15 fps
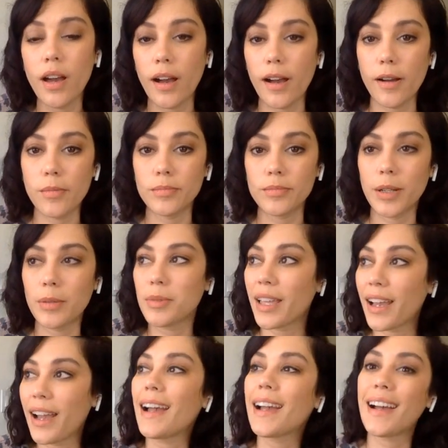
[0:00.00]
I'm
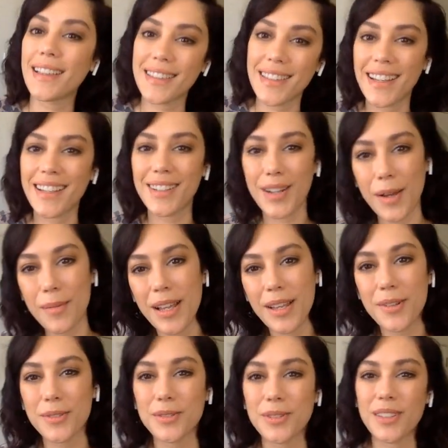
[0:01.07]
like, I got that. I
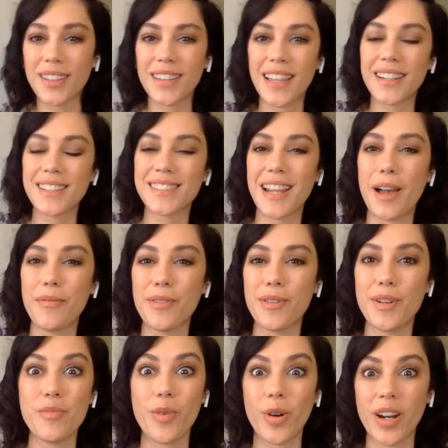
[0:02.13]
don't, that doesn't happen
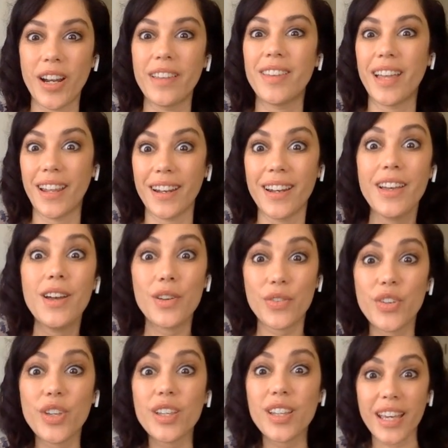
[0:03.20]
anymore. And then
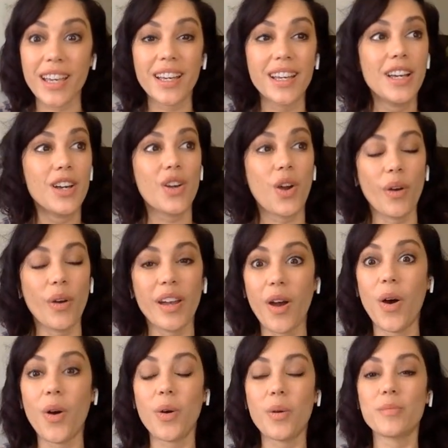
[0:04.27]
feeling going
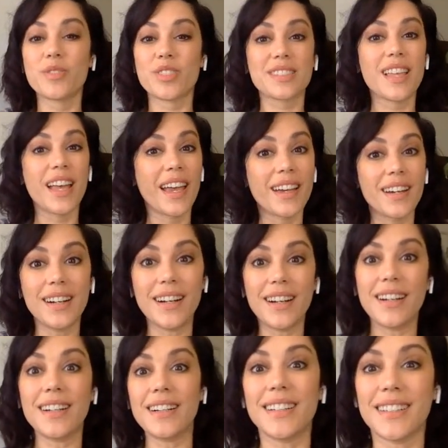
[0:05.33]
home, just like,
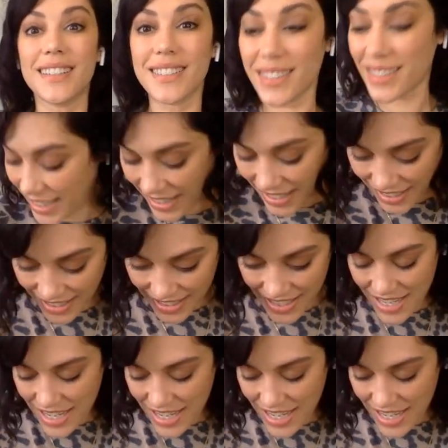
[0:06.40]
oh, okay.